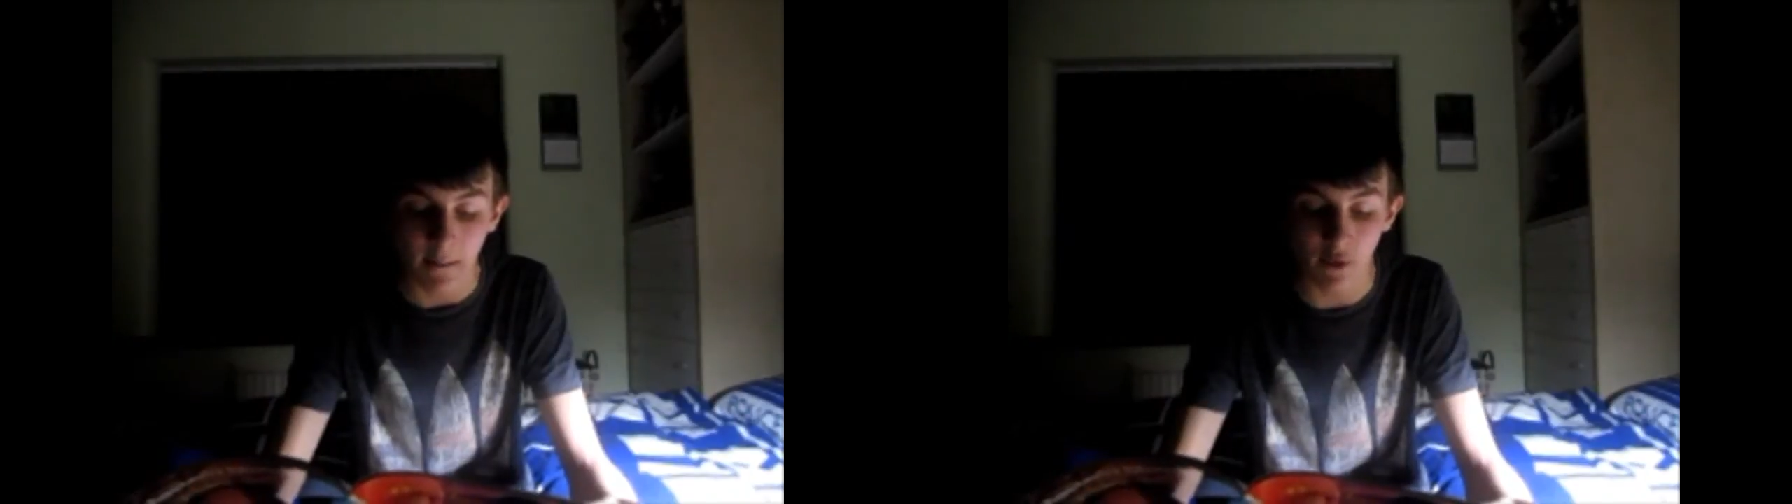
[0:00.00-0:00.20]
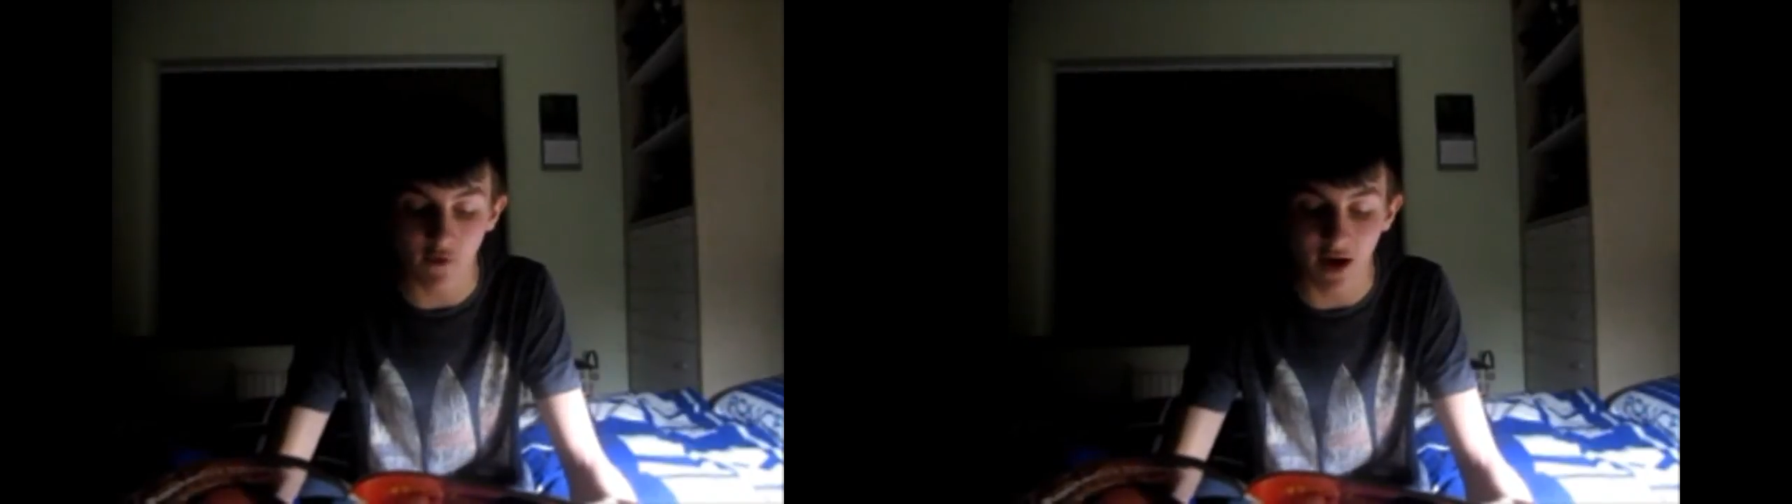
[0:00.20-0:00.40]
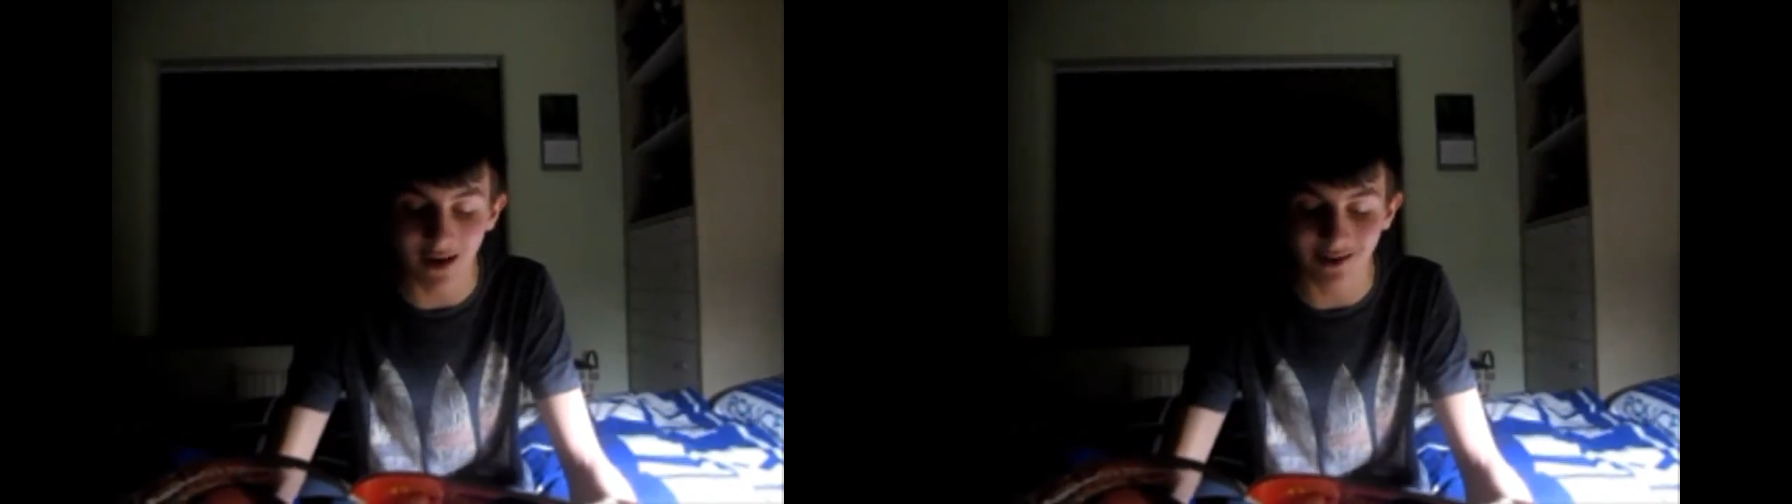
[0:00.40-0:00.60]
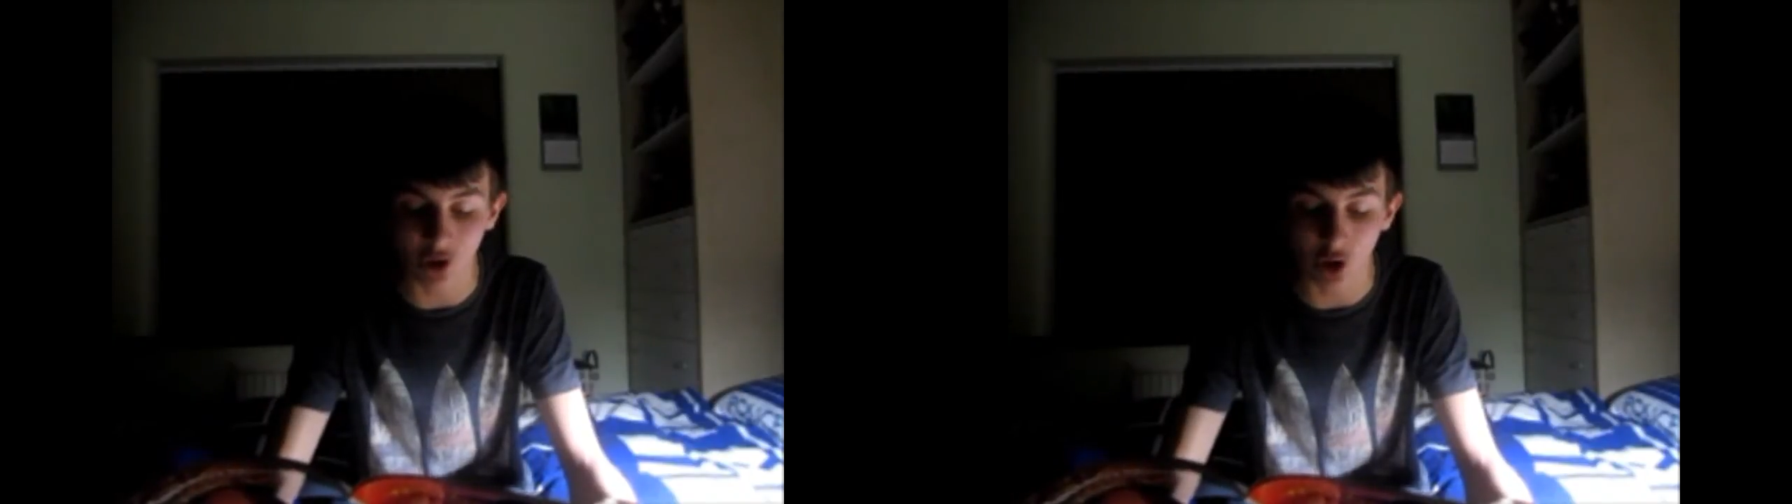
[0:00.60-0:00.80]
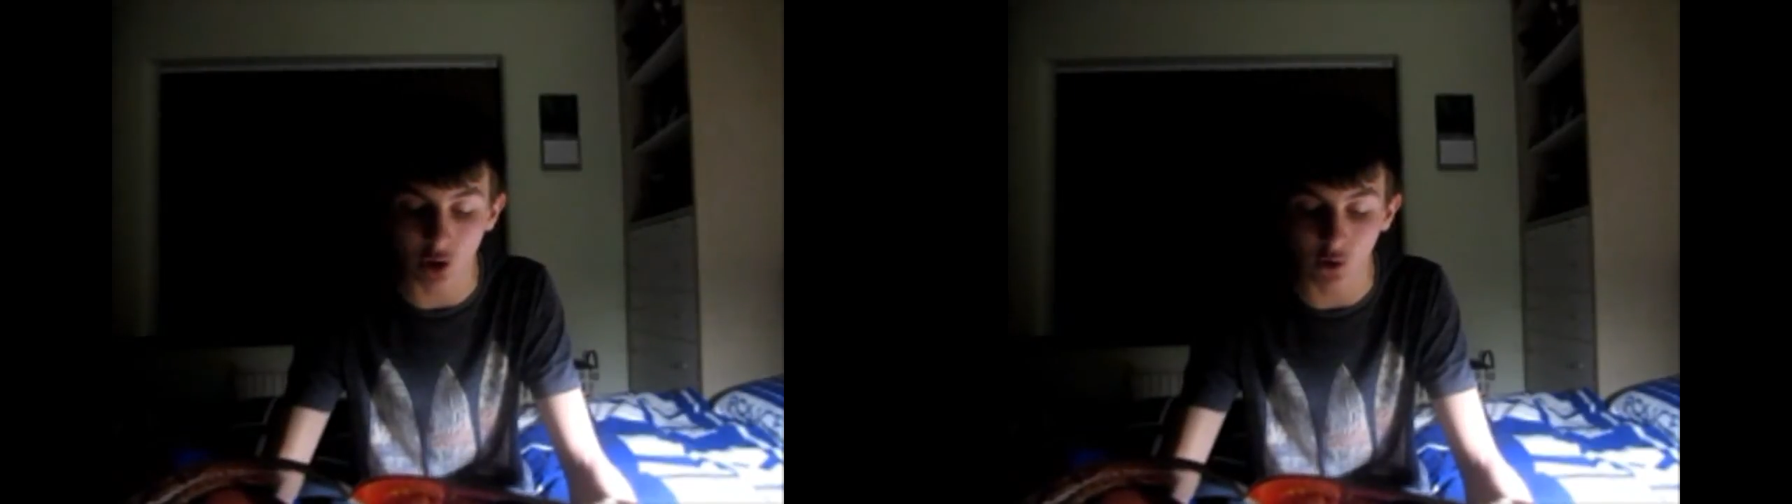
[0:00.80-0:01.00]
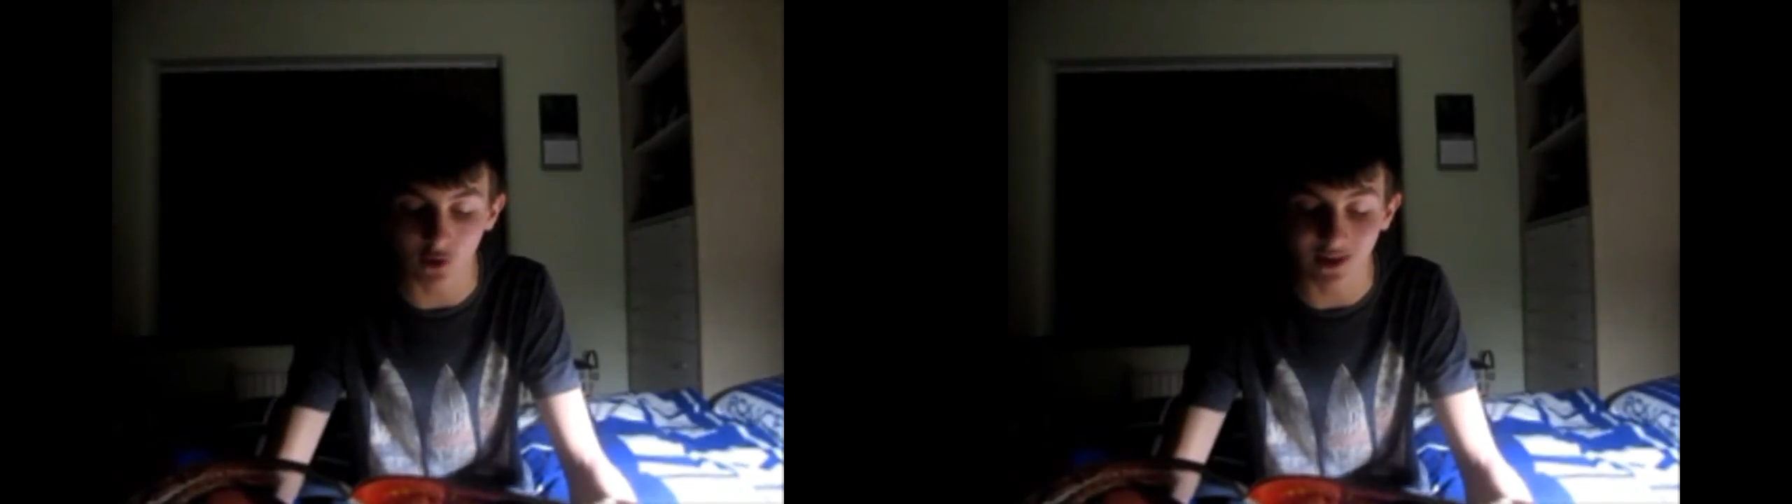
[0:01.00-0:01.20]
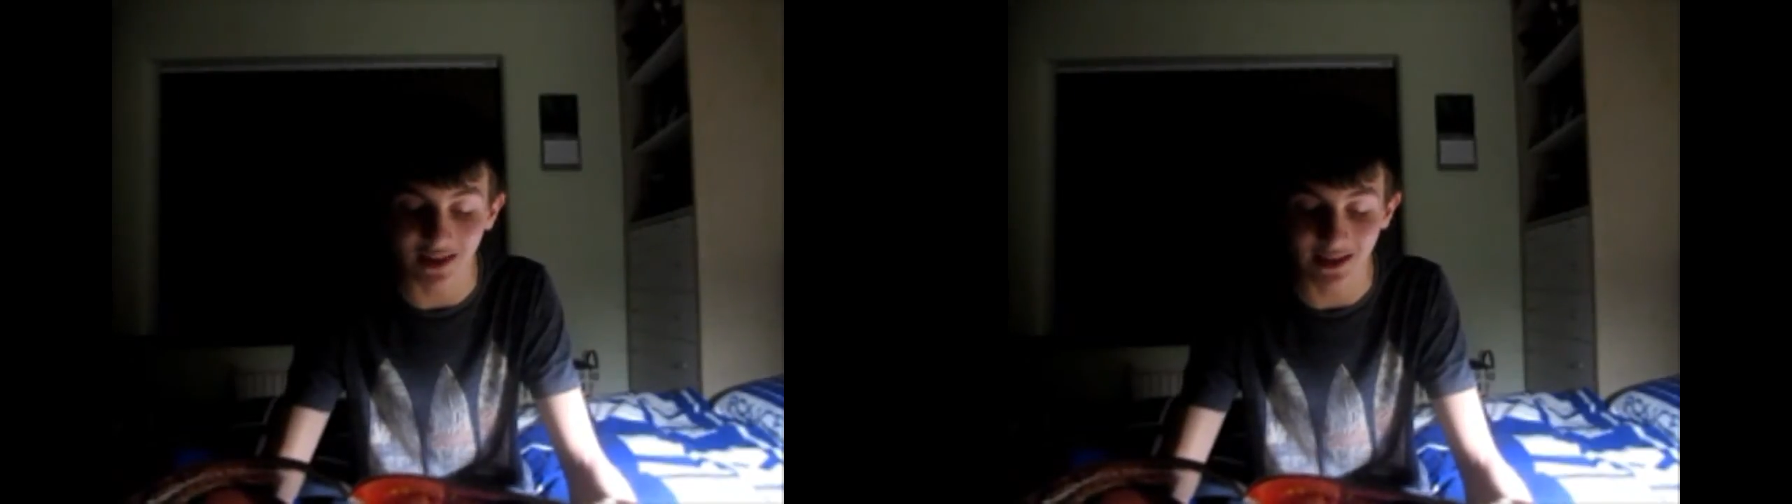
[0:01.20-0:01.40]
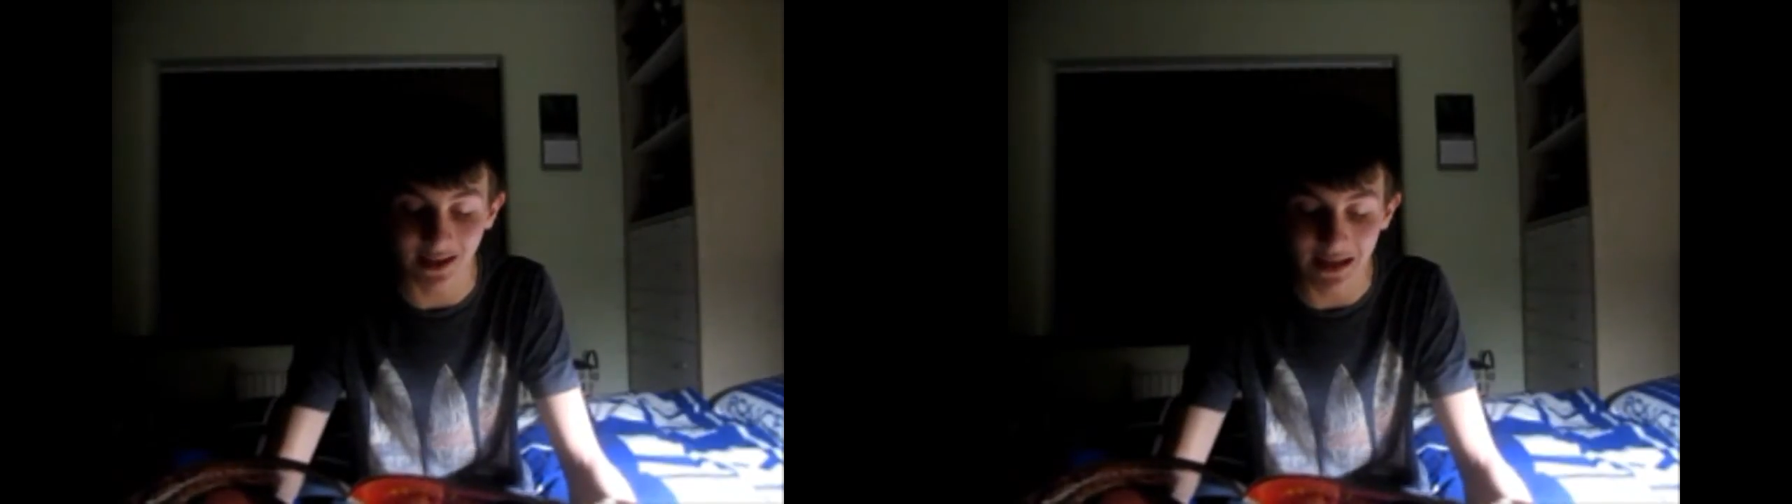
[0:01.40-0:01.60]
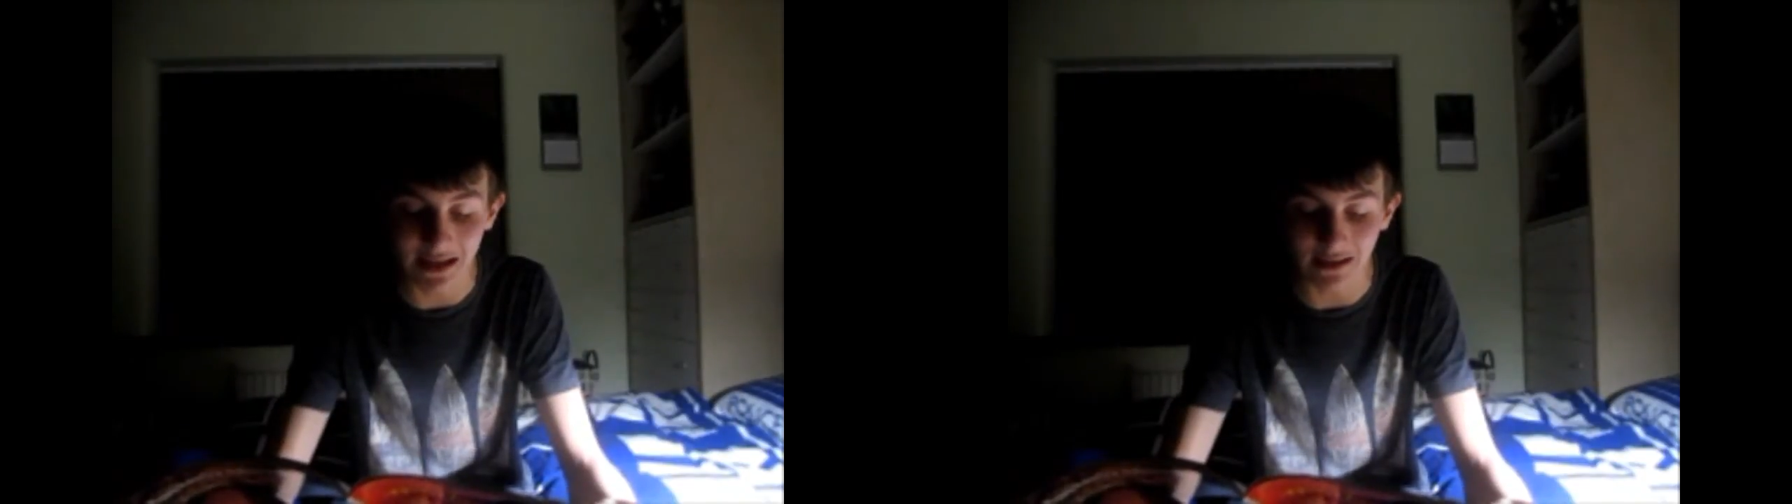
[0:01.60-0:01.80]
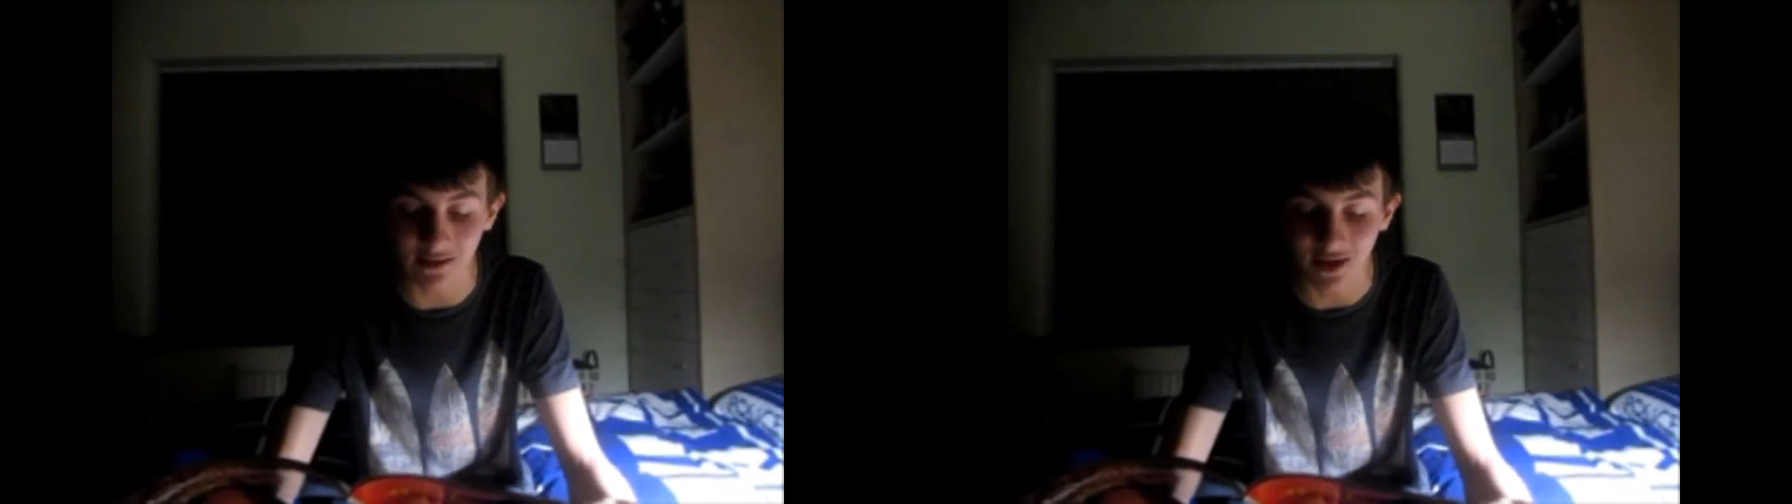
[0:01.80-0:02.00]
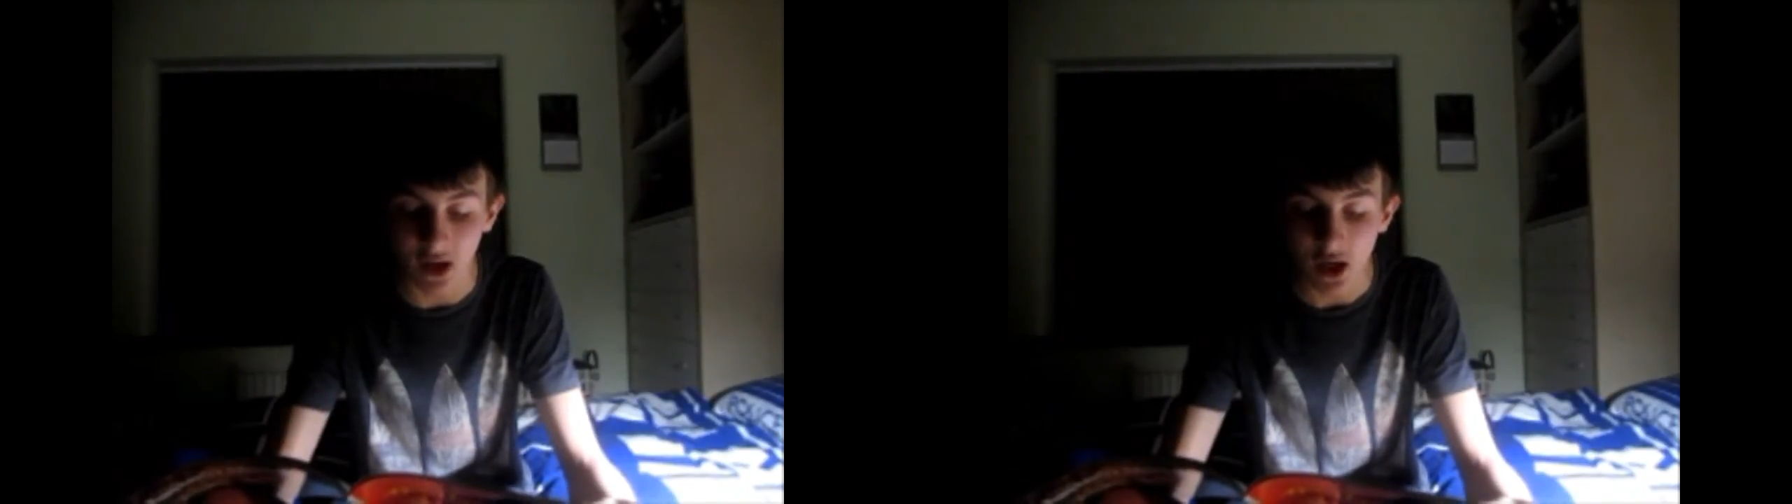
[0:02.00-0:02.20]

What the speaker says: provide the clues he needs.